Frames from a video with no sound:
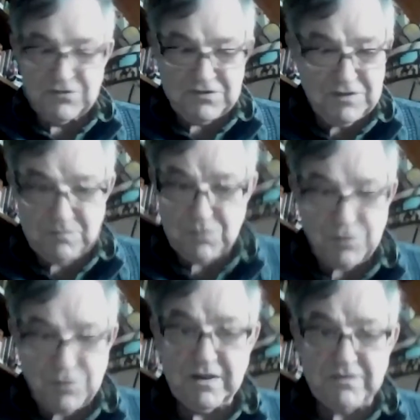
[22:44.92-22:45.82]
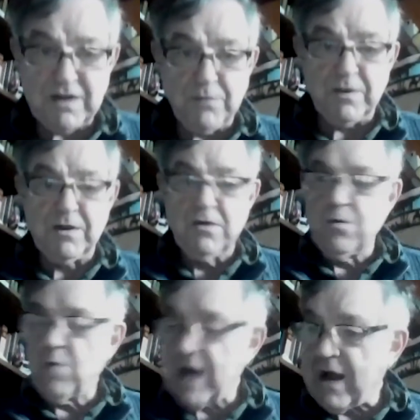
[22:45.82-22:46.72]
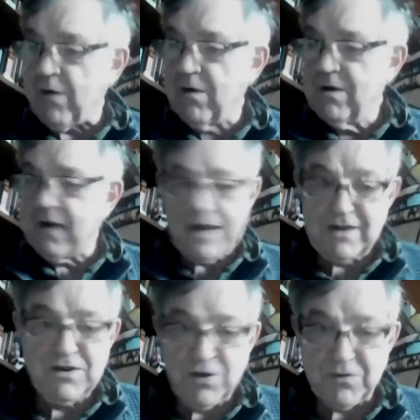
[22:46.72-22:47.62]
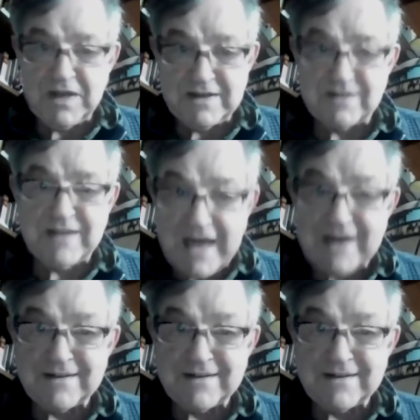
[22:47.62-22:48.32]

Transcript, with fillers: see them do things and I went, wow, I didn't know they did that.